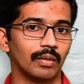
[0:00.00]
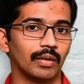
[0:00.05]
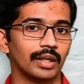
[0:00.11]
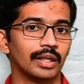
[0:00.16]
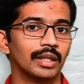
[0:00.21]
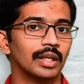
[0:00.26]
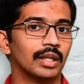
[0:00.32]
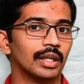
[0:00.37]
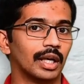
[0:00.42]

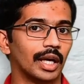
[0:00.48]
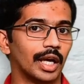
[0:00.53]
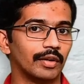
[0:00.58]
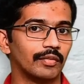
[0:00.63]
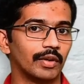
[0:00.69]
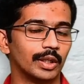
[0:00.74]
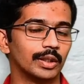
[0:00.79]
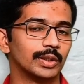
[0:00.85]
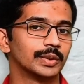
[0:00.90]
or
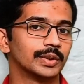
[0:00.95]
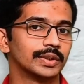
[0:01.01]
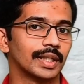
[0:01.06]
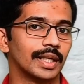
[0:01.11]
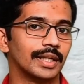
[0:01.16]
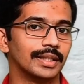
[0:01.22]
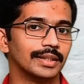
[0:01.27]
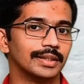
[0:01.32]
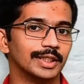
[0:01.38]
I want to
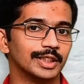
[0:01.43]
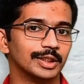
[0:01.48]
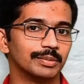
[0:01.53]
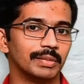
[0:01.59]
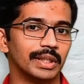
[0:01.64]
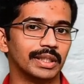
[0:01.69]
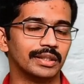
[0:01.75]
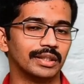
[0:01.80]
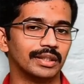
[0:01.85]
study
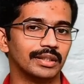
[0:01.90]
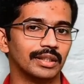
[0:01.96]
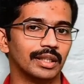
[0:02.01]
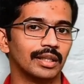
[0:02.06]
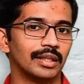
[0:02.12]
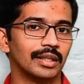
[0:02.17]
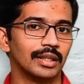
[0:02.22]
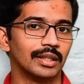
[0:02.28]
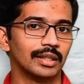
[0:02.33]
this
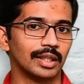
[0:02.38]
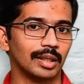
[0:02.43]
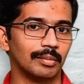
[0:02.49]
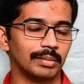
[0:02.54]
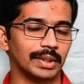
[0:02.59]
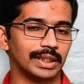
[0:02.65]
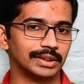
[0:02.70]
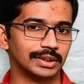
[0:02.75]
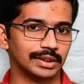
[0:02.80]
material
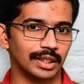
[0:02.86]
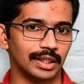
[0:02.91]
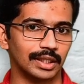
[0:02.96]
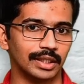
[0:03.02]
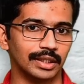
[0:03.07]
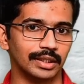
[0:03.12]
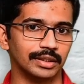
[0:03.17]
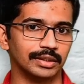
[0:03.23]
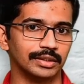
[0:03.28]

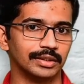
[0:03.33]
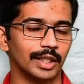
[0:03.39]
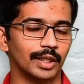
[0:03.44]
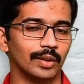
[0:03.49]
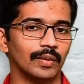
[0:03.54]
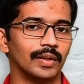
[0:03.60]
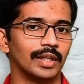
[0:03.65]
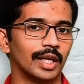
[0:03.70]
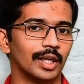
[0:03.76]
compulsorily.
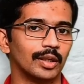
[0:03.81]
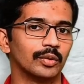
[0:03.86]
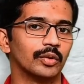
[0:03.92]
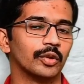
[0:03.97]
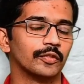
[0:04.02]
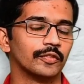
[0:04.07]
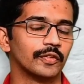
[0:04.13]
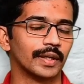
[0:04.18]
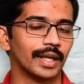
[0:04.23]
Then only I'll
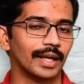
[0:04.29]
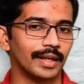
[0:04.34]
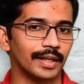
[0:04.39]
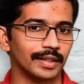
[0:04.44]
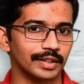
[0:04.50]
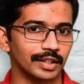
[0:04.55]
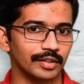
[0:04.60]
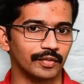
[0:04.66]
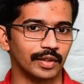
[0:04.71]
go for
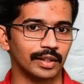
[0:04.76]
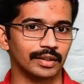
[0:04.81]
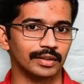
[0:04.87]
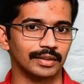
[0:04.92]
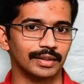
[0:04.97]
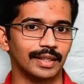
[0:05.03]
another work.